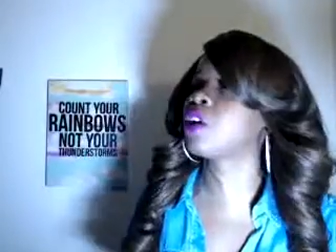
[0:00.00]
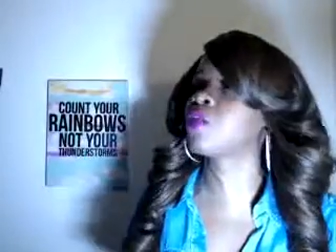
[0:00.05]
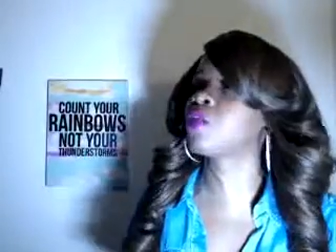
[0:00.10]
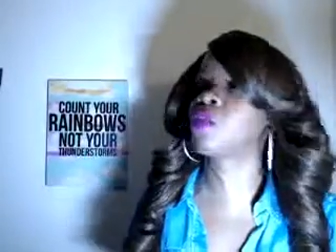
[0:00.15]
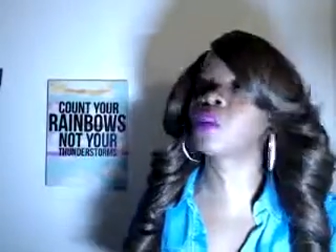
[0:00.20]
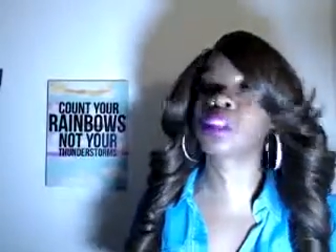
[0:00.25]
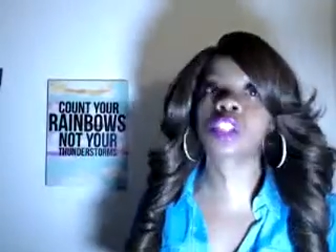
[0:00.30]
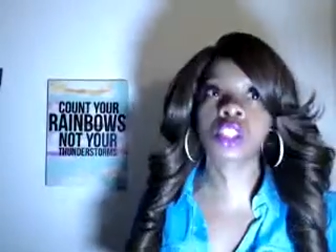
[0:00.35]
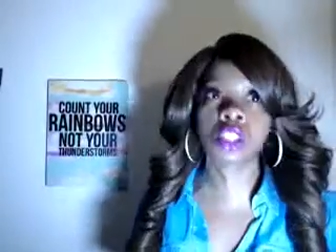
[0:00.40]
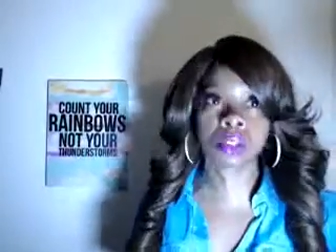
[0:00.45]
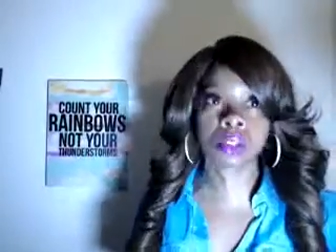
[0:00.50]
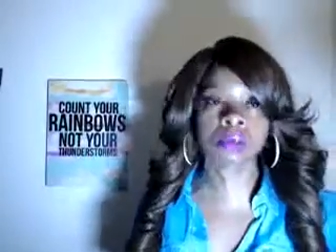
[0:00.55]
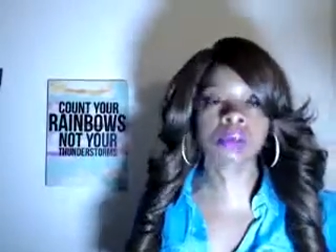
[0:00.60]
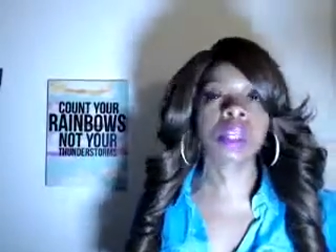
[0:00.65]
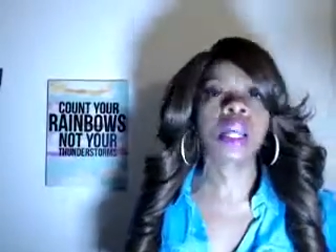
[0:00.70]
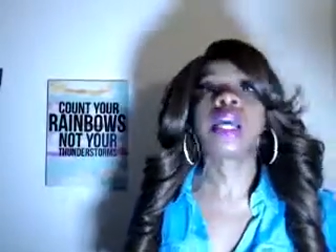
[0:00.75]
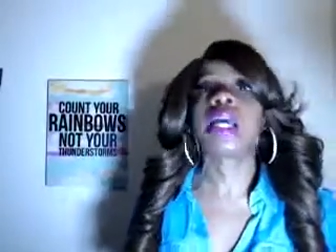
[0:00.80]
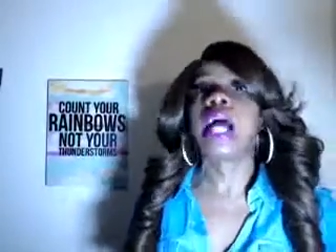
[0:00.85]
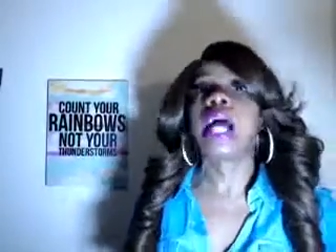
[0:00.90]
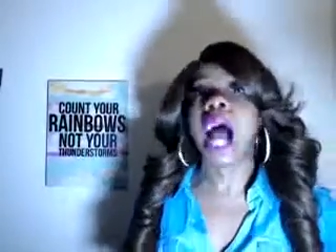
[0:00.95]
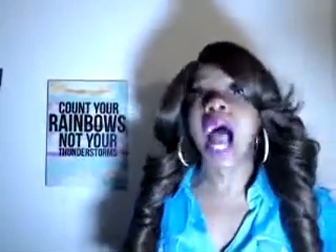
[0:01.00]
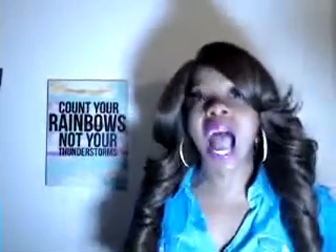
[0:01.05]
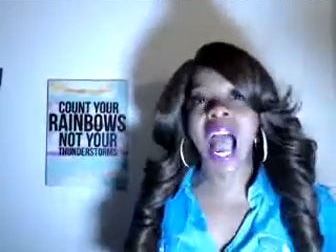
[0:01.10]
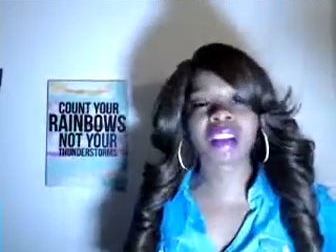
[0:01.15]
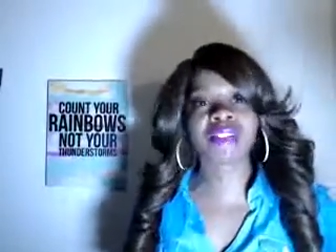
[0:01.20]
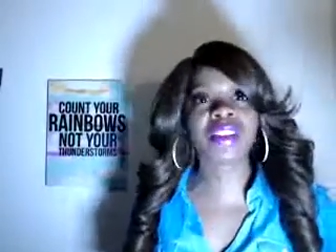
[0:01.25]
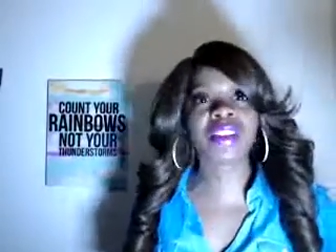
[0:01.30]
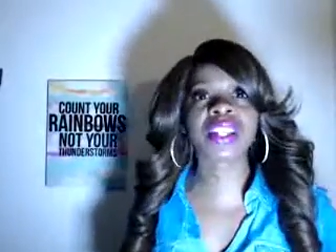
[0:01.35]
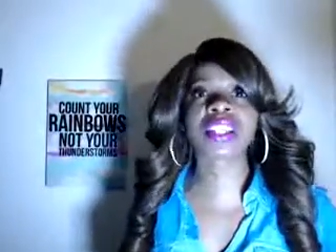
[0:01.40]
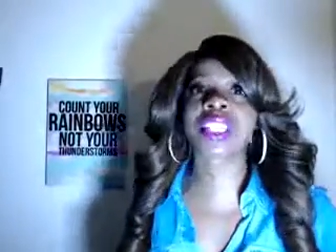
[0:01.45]
With
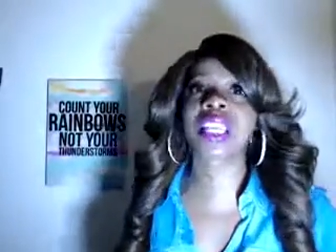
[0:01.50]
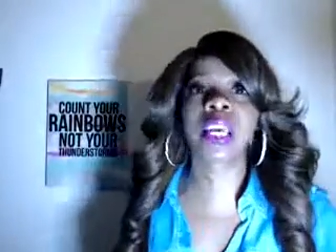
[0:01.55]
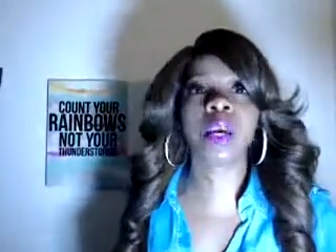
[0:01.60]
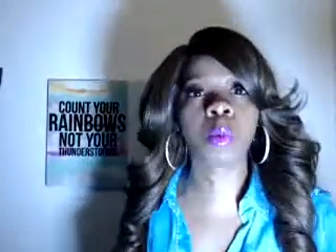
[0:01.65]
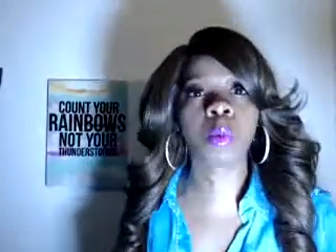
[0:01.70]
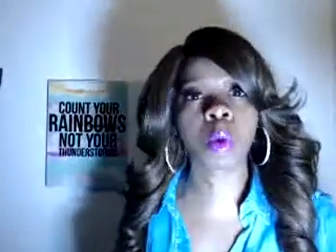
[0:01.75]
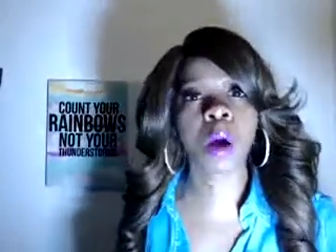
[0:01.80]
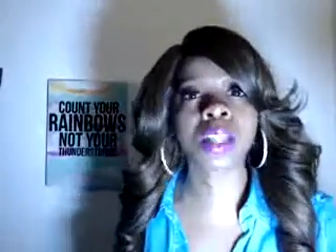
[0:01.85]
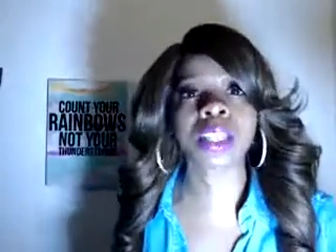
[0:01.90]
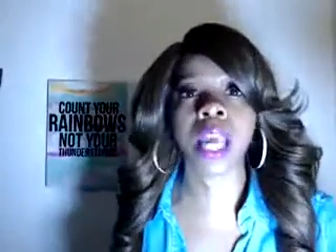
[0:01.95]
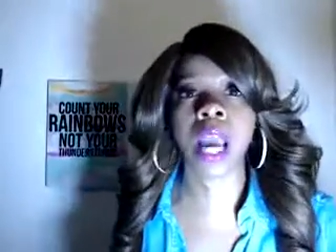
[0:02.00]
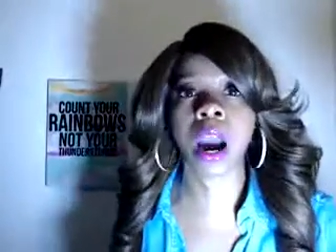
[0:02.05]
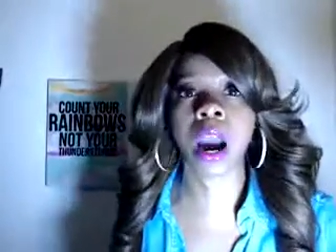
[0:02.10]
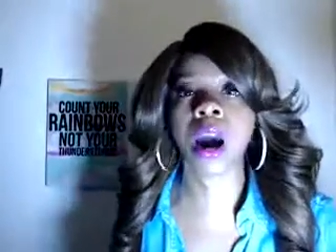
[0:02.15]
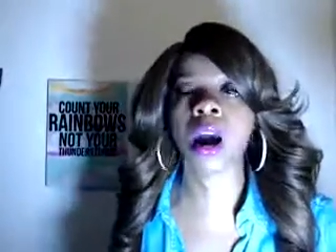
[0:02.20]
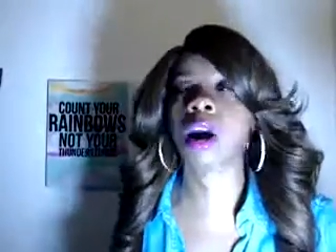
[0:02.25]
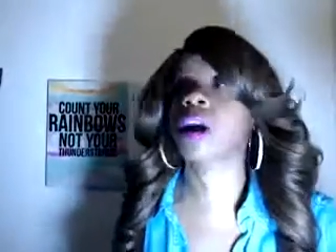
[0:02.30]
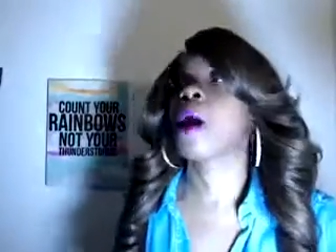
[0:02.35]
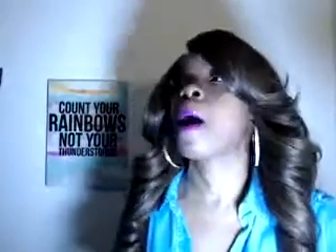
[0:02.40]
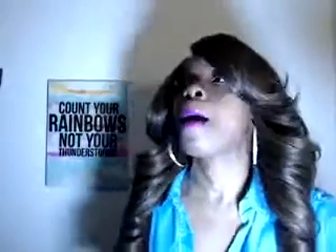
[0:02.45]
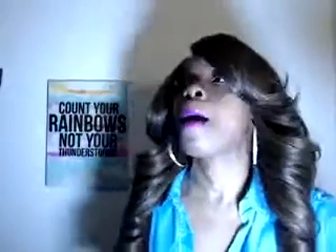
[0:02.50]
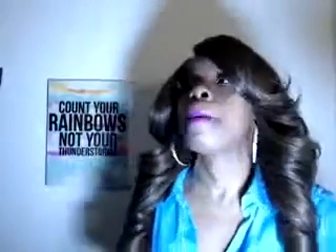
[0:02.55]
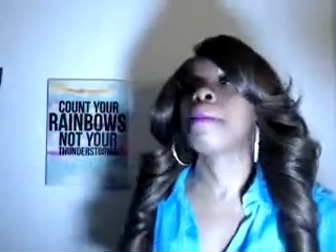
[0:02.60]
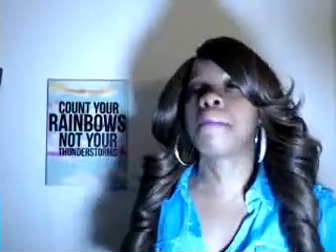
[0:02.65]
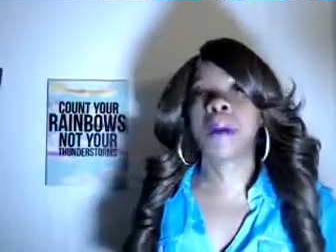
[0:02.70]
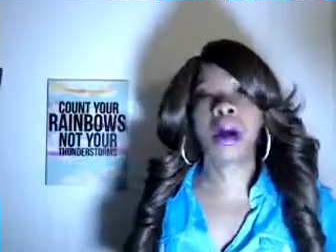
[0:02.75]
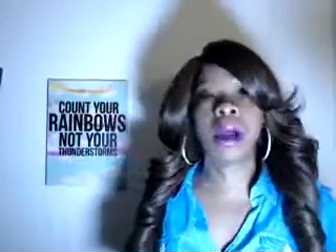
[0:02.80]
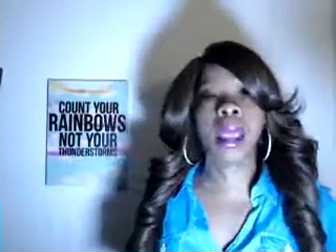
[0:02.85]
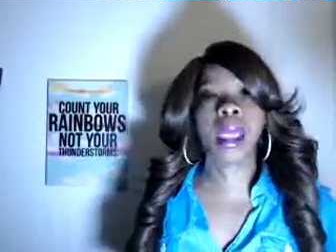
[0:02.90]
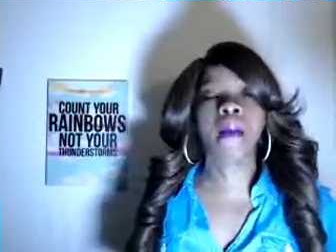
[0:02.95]
obviously it wasn't her,
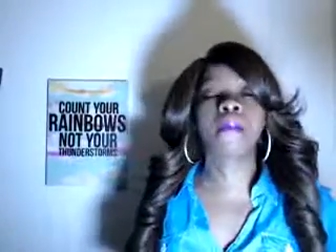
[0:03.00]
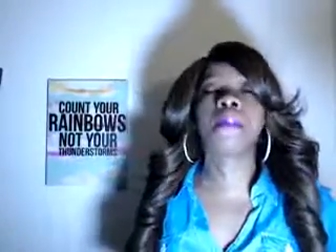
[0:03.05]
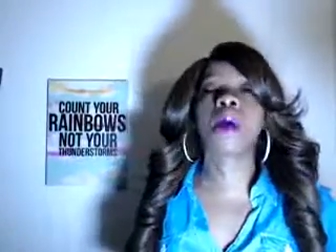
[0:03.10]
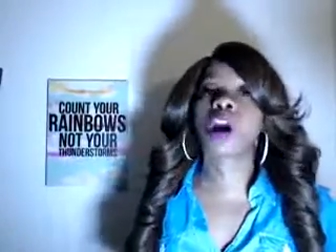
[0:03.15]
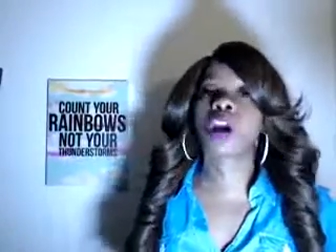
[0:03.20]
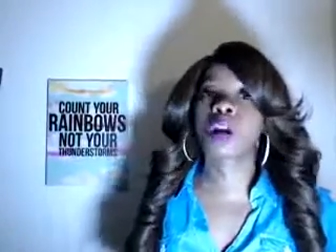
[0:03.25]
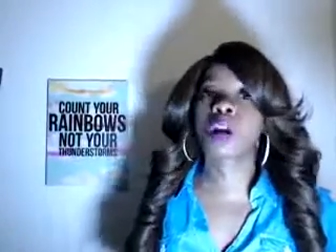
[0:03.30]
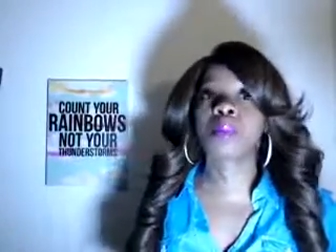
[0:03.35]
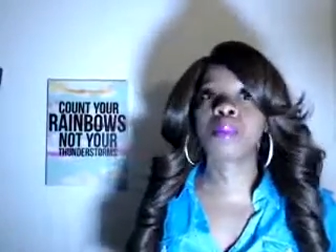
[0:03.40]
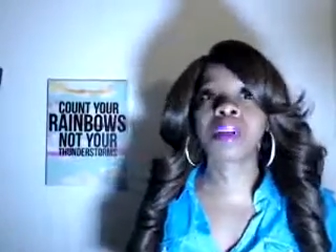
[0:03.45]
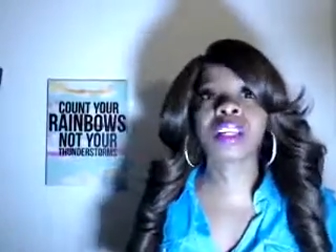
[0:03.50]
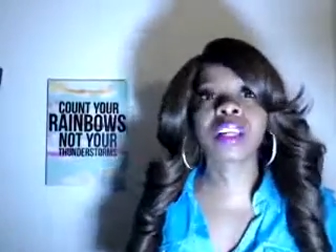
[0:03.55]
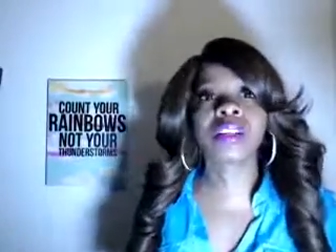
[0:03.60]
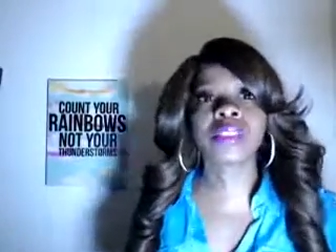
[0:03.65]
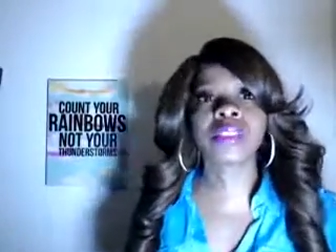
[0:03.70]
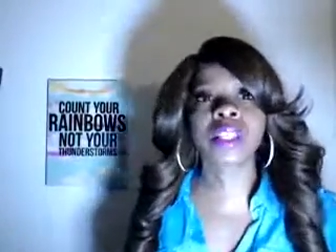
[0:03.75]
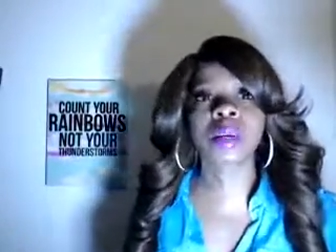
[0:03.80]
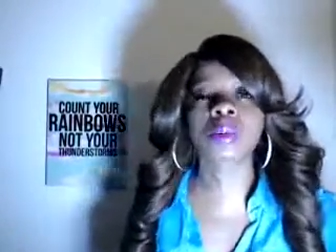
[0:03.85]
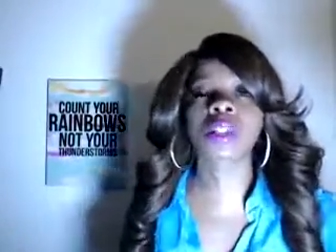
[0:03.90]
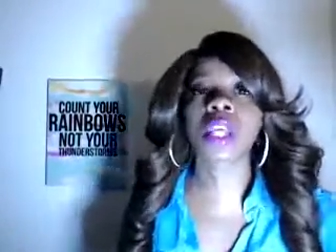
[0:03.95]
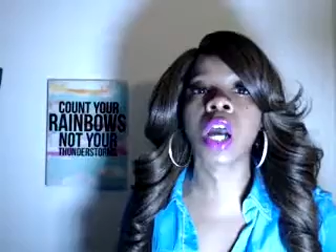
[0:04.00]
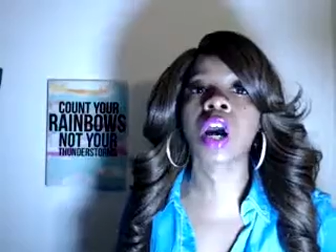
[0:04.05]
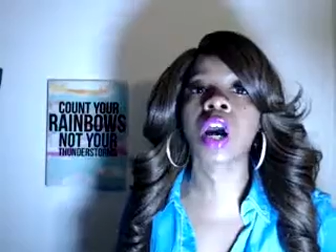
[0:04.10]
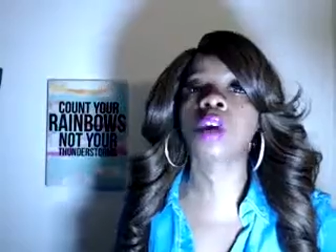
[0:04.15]
but Markham believes it was her.